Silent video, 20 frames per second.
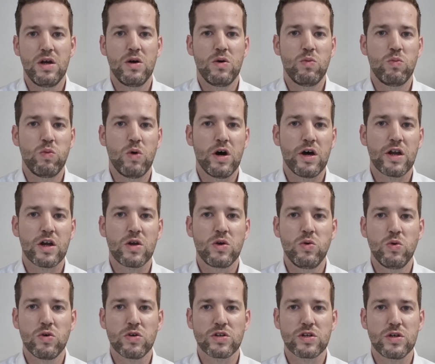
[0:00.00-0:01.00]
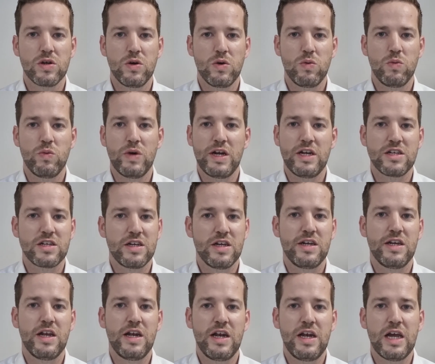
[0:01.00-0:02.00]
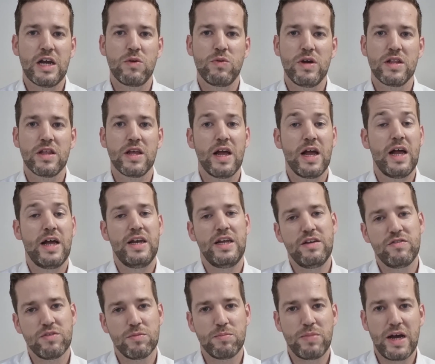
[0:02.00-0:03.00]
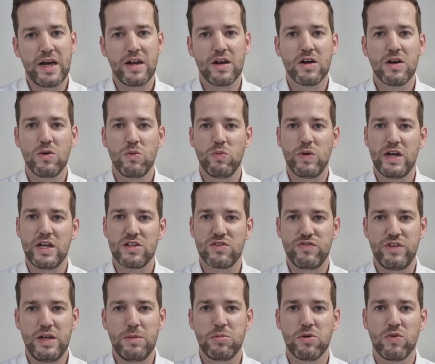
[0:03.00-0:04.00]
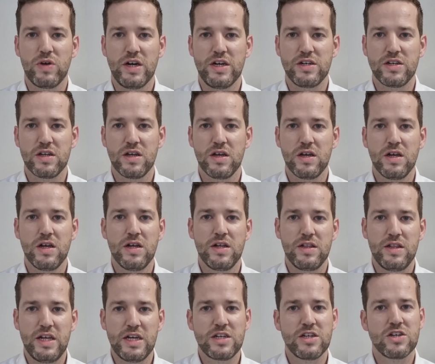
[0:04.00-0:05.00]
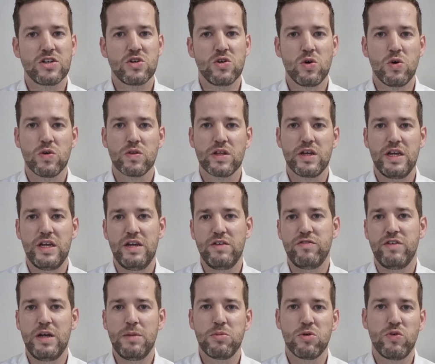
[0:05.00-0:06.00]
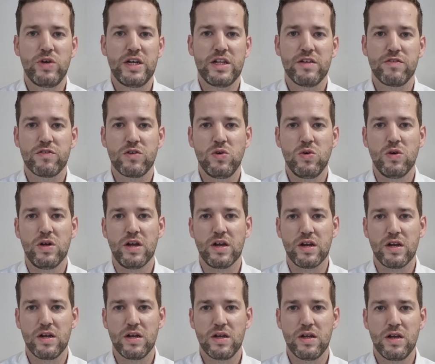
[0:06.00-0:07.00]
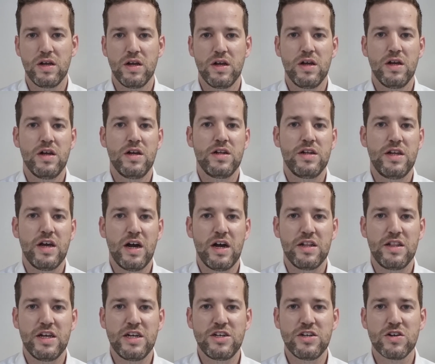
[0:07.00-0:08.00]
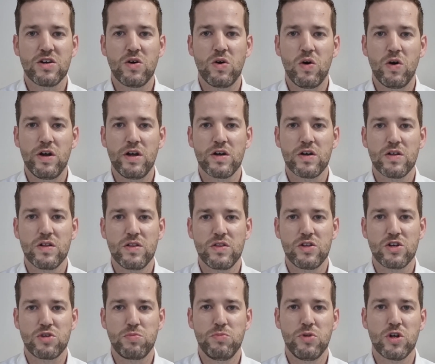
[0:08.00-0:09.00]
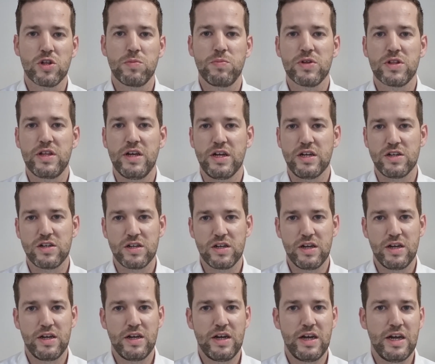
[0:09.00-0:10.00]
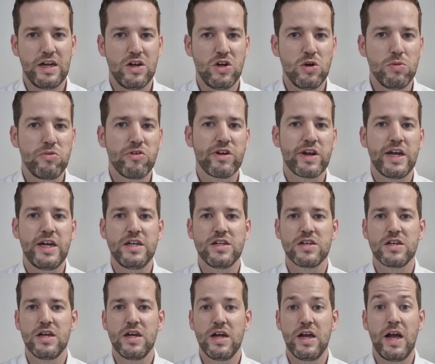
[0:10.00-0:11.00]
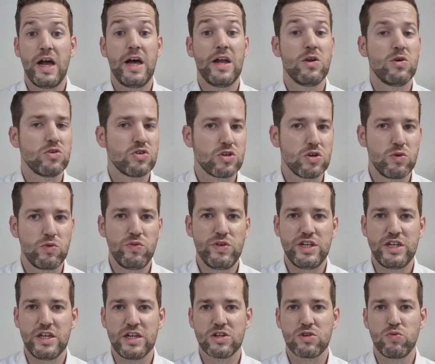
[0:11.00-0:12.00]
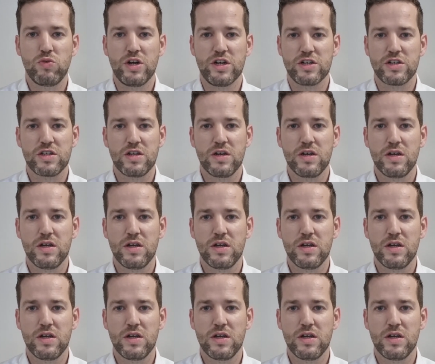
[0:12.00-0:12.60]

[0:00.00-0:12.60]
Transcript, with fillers: Water cools when it's in a liquid and even better when it's vaporized. This is called evaporative cooling. The additional oil does multiple things. It lubricates and also resists rust.